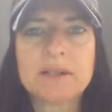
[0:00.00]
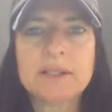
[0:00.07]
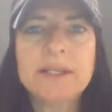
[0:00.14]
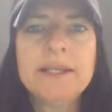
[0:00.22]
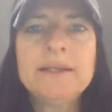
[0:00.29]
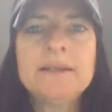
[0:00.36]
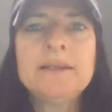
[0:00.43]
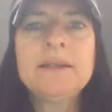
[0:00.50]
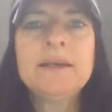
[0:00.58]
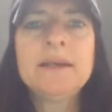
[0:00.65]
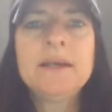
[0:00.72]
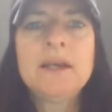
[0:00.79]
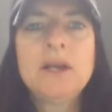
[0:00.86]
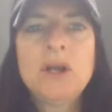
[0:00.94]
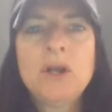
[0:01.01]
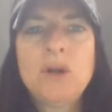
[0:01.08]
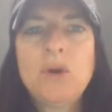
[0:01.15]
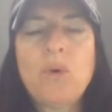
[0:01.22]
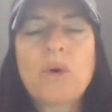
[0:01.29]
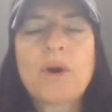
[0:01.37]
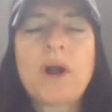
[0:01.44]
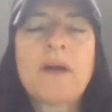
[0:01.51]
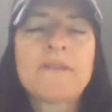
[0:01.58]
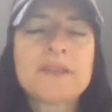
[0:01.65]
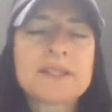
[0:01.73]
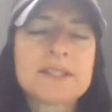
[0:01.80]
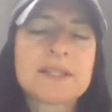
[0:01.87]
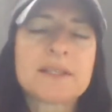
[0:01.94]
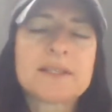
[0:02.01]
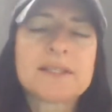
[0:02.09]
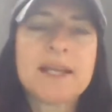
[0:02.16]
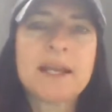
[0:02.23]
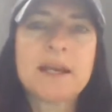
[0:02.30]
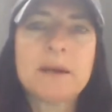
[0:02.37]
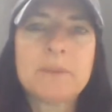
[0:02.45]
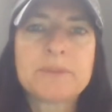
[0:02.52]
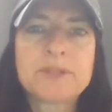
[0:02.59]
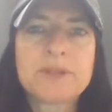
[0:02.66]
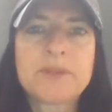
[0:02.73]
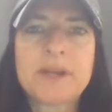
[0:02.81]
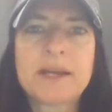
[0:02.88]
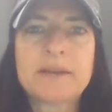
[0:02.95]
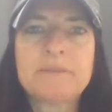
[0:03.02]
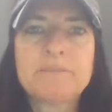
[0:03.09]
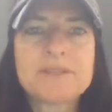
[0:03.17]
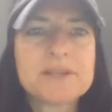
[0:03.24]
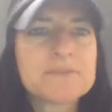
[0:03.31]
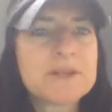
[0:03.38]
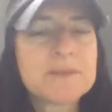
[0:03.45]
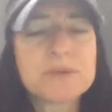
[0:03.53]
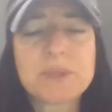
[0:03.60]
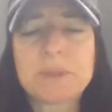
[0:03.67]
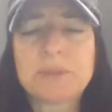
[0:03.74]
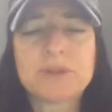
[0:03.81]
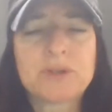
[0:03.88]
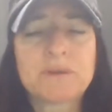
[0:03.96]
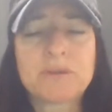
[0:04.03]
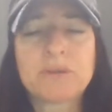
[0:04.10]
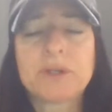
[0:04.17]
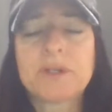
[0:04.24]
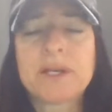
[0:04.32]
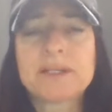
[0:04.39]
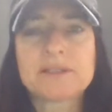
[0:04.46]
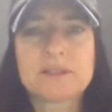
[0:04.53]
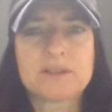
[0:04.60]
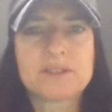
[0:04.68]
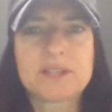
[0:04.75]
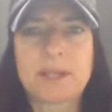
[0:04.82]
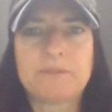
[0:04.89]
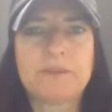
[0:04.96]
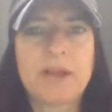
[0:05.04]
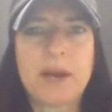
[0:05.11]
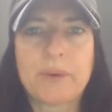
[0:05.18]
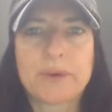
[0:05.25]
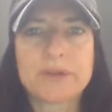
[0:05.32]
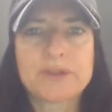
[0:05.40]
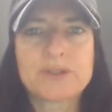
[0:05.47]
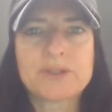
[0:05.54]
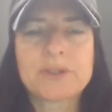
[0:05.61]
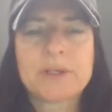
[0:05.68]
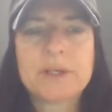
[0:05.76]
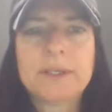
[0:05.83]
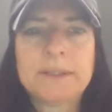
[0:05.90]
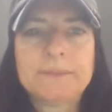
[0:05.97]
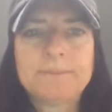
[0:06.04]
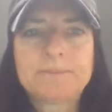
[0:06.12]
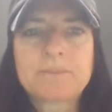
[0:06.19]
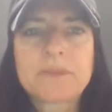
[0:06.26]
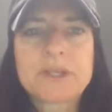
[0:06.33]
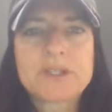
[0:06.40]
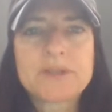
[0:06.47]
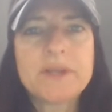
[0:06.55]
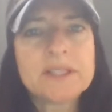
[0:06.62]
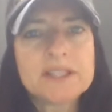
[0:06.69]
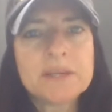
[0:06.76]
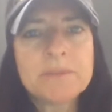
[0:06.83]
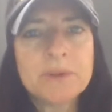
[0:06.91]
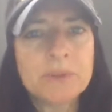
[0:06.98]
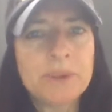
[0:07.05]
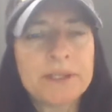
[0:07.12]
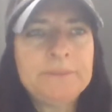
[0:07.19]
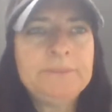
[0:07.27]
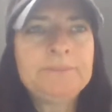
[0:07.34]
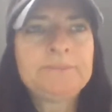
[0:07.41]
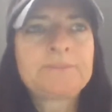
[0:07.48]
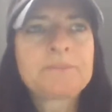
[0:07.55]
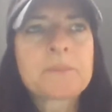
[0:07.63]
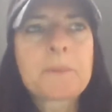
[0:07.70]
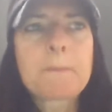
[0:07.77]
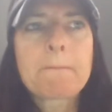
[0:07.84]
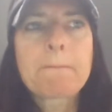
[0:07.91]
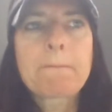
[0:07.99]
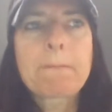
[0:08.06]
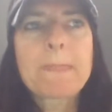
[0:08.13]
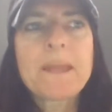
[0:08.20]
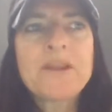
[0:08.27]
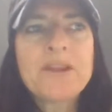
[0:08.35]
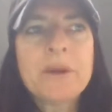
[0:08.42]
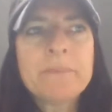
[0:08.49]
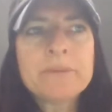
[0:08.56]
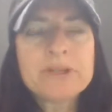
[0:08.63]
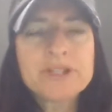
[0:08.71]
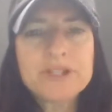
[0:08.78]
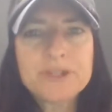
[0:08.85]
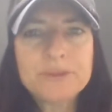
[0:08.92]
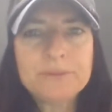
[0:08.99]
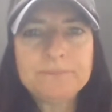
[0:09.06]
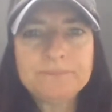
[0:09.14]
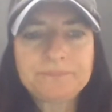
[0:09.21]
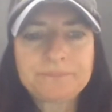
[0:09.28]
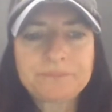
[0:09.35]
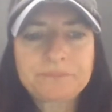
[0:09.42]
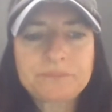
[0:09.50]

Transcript: out a linen or obviously the setup so that sometimes people don't even realize they're the same flowers. So that's number one. Number two